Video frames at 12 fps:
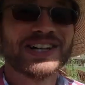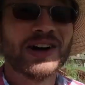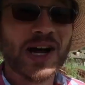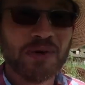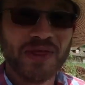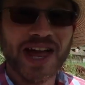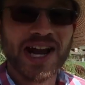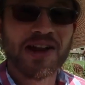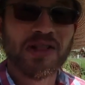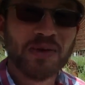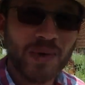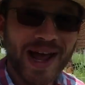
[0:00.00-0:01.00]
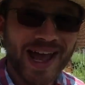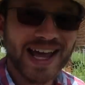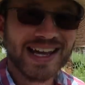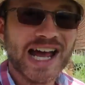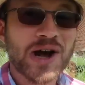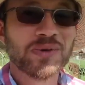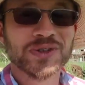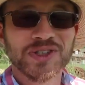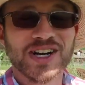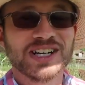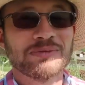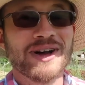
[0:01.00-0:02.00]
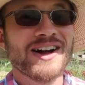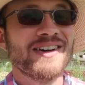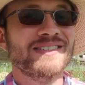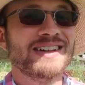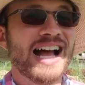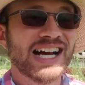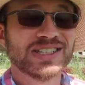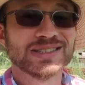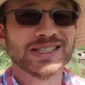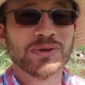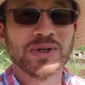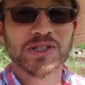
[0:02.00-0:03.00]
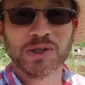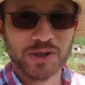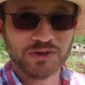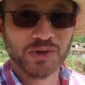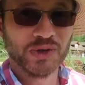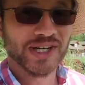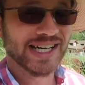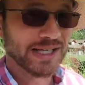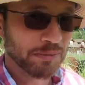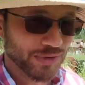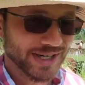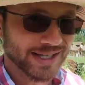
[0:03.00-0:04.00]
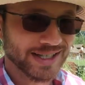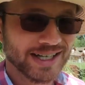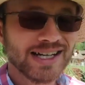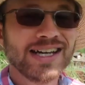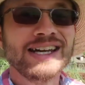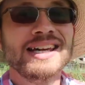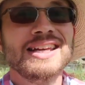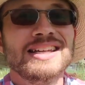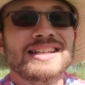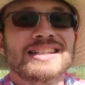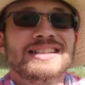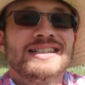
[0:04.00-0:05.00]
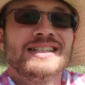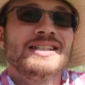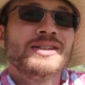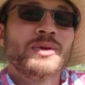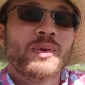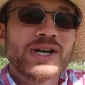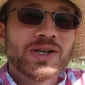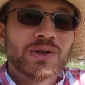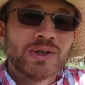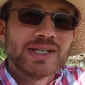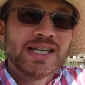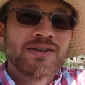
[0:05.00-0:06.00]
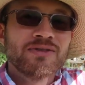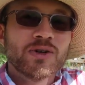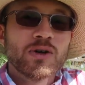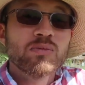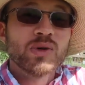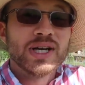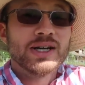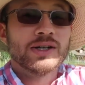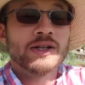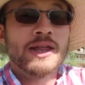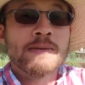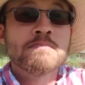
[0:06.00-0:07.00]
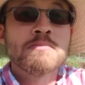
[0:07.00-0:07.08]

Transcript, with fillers: Alright, with that out of the way, now we'll talk about actually what to look for in a breeder. When you're looking for a breeder, the